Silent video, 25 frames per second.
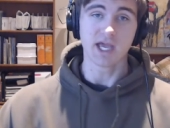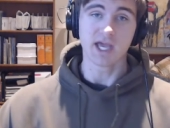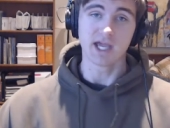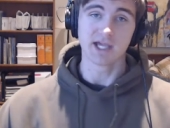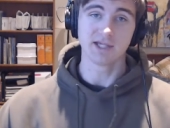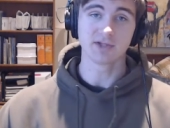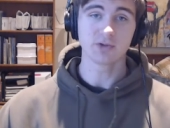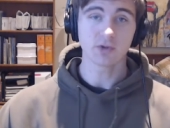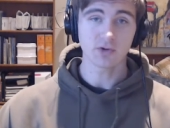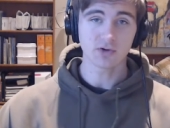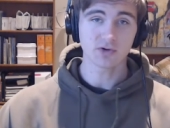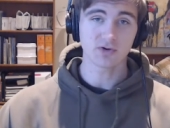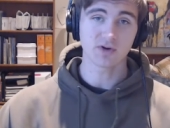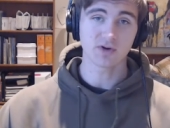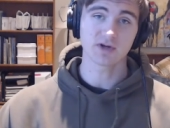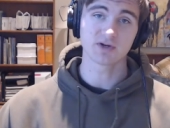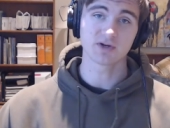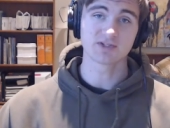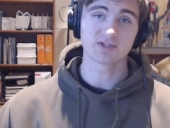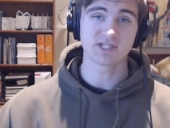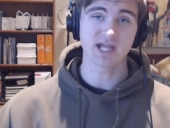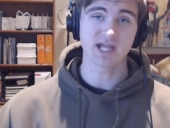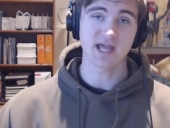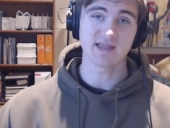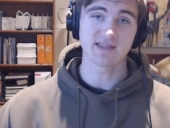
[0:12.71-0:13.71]
In order to
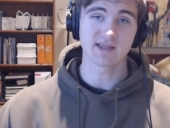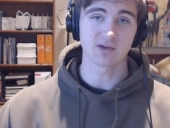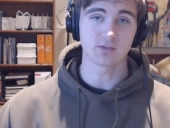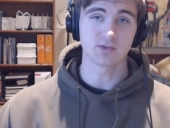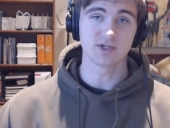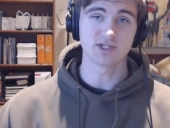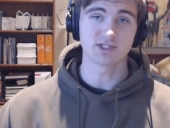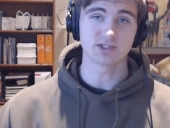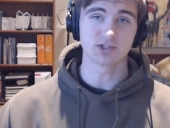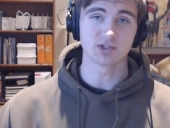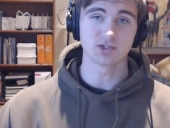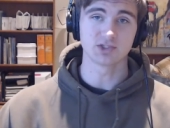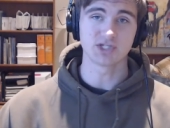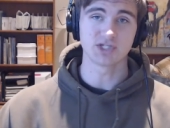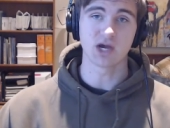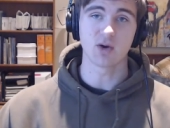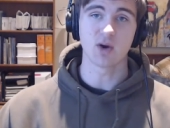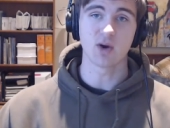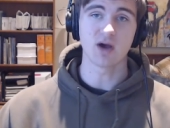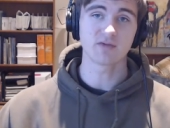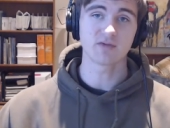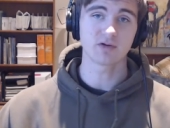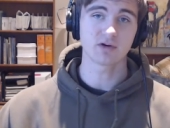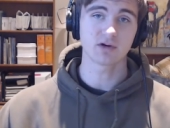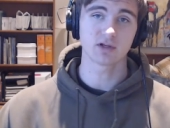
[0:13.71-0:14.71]
understand that research,
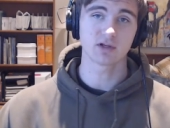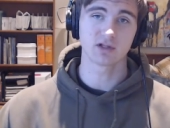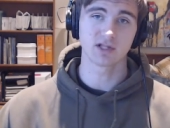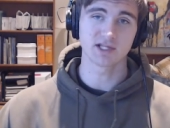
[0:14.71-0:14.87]
however,